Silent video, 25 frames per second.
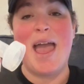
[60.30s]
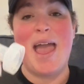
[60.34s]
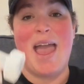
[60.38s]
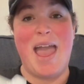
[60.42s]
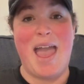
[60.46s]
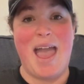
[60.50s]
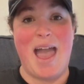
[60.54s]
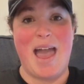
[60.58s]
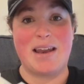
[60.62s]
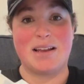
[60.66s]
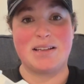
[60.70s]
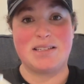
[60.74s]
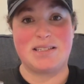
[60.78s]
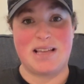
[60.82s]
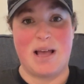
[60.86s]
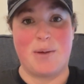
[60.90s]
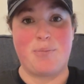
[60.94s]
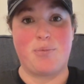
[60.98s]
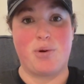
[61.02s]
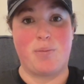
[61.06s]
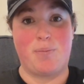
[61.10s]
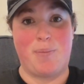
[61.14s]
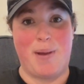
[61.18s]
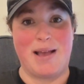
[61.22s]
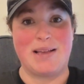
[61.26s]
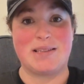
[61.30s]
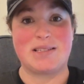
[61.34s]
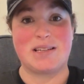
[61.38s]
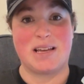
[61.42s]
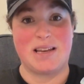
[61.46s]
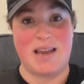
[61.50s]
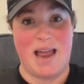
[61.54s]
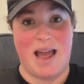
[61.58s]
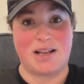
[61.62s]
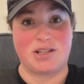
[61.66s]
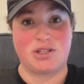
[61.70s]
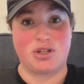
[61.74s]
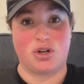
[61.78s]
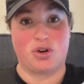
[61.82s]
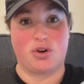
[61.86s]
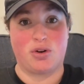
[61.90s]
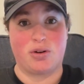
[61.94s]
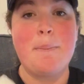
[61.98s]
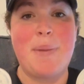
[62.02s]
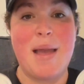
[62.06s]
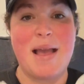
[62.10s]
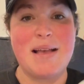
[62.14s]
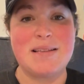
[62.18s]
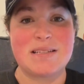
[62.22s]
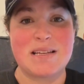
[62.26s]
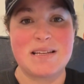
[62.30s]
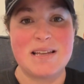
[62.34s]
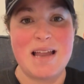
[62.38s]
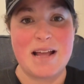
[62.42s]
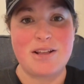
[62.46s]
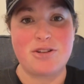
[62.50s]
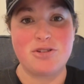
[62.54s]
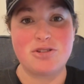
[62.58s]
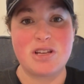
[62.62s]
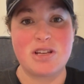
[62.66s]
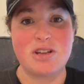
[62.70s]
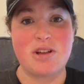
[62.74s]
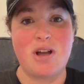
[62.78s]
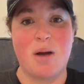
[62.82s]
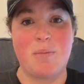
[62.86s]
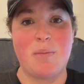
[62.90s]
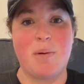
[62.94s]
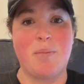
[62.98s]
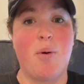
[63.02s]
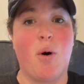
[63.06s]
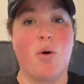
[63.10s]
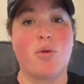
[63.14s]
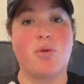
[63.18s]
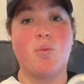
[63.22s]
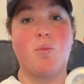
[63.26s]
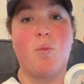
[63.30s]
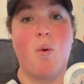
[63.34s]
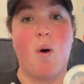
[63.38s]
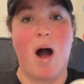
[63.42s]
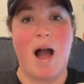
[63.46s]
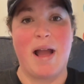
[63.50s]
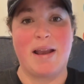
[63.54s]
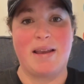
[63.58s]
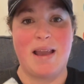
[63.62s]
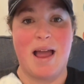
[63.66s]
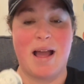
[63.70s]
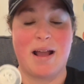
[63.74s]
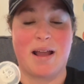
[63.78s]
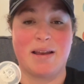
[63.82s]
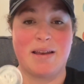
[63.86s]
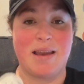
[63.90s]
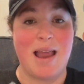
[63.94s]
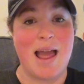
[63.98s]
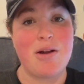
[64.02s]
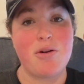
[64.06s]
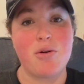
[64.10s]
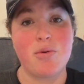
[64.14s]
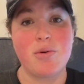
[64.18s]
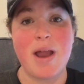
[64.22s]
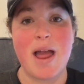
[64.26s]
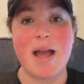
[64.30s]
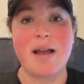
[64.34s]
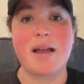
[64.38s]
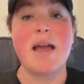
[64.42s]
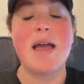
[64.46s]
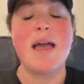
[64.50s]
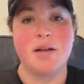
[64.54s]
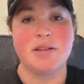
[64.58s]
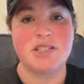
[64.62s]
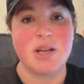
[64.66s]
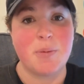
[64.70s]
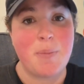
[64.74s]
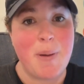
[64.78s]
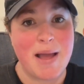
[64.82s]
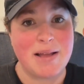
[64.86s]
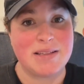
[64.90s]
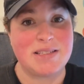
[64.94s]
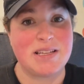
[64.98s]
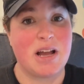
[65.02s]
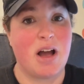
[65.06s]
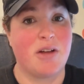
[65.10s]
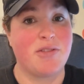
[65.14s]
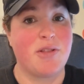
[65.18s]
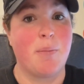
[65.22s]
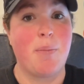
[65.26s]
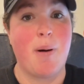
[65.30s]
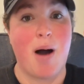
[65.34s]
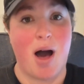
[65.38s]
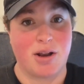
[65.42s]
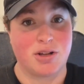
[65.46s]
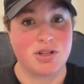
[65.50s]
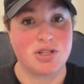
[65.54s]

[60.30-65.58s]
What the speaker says: and a separate base connector. Base connectors can come in both wide neck and narrow neck, depending on the bottle